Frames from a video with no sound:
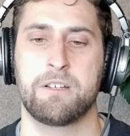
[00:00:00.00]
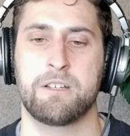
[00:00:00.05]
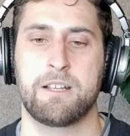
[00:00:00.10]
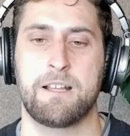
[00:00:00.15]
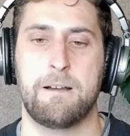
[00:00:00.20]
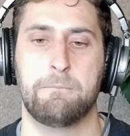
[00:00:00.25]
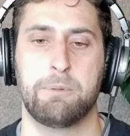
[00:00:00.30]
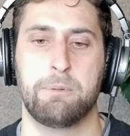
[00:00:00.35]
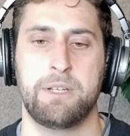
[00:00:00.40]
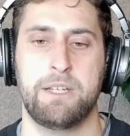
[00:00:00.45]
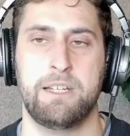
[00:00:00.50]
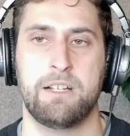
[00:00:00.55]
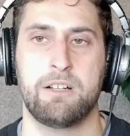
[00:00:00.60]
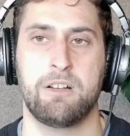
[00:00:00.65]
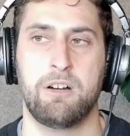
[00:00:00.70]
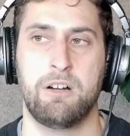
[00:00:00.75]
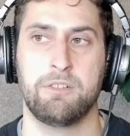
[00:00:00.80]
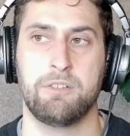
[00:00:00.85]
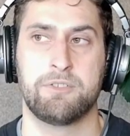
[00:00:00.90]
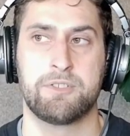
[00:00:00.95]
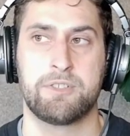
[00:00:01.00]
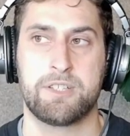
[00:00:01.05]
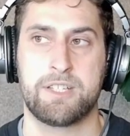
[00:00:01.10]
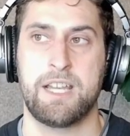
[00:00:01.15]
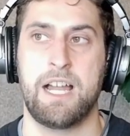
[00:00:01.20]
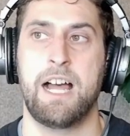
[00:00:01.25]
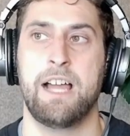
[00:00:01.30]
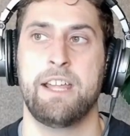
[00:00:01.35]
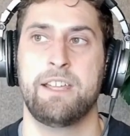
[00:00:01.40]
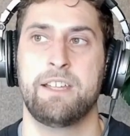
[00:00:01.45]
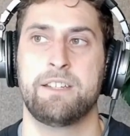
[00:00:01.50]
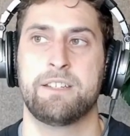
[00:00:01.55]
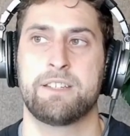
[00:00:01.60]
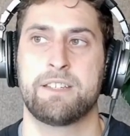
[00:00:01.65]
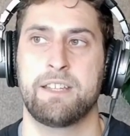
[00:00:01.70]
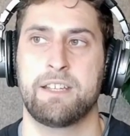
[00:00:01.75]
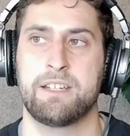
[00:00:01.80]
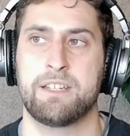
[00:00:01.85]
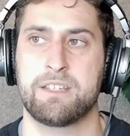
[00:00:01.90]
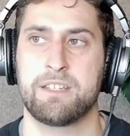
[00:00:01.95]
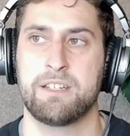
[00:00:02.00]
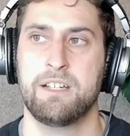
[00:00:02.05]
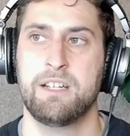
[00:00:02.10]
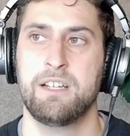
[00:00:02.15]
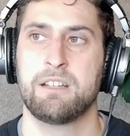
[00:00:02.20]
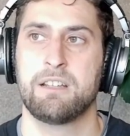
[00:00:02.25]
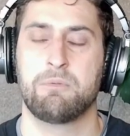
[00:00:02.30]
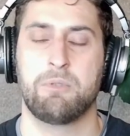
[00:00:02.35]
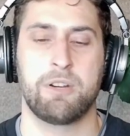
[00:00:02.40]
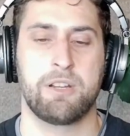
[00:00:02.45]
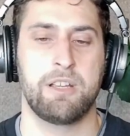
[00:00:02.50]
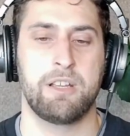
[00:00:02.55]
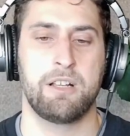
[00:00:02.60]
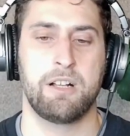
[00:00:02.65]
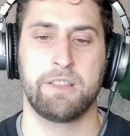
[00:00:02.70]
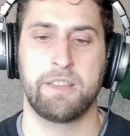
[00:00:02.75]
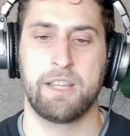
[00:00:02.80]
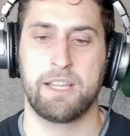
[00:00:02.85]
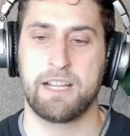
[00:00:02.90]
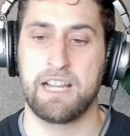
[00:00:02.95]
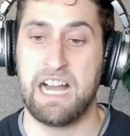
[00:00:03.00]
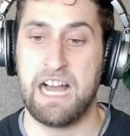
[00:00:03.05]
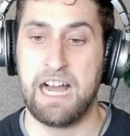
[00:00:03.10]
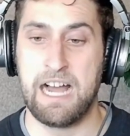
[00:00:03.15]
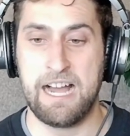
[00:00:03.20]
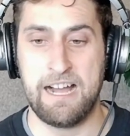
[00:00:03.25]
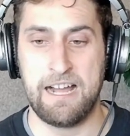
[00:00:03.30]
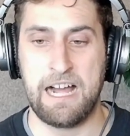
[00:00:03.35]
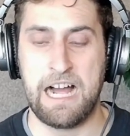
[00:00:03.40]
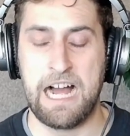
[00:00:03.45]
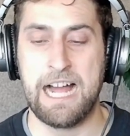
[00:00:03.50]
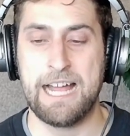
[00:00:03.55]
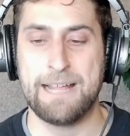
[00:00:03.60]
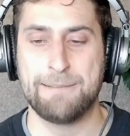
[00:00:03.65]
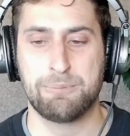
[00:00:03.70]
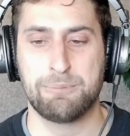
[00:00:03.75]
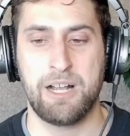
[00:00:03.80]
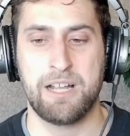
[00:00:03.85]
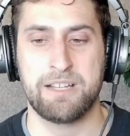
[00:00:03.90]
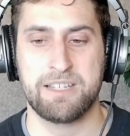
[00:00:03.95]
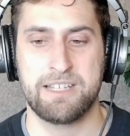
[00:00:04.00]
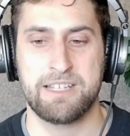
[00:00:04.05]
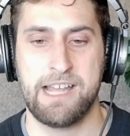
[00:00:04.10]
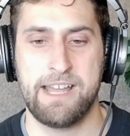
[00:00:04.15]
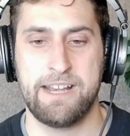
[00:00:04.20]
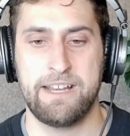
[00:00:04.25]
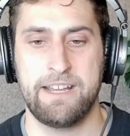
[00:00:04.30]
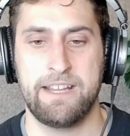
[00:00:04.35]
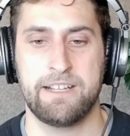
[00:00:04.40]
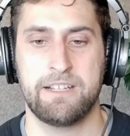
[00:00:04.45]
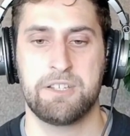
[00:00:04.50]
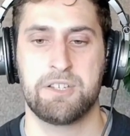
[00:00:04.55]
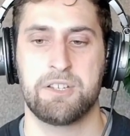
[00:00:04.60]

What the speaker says: a company called Science that's working on like an eye prosthetic.